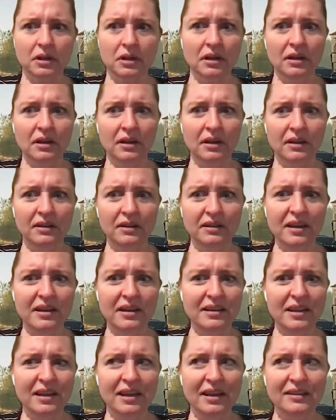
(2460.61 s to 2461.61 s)
Uh,
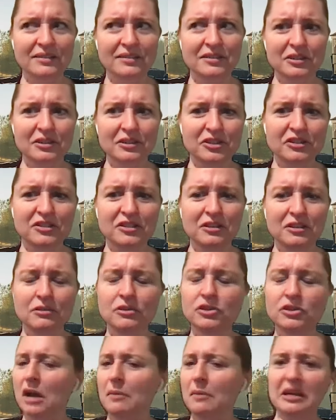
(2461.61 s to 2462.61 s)
not yet. Sergeant's
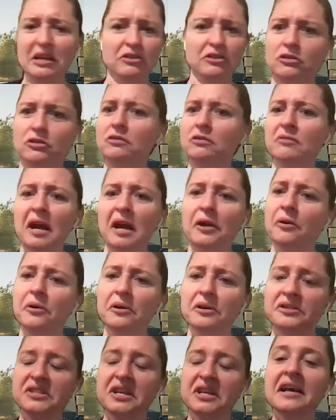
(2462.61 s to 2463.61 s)
huge. I he shouldn't ride a
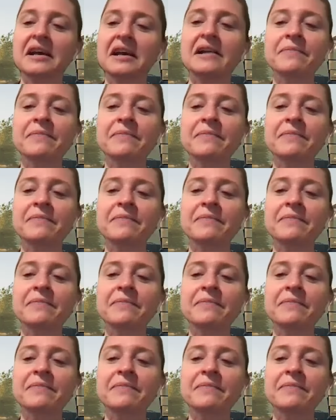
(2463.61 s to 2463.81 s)
horse.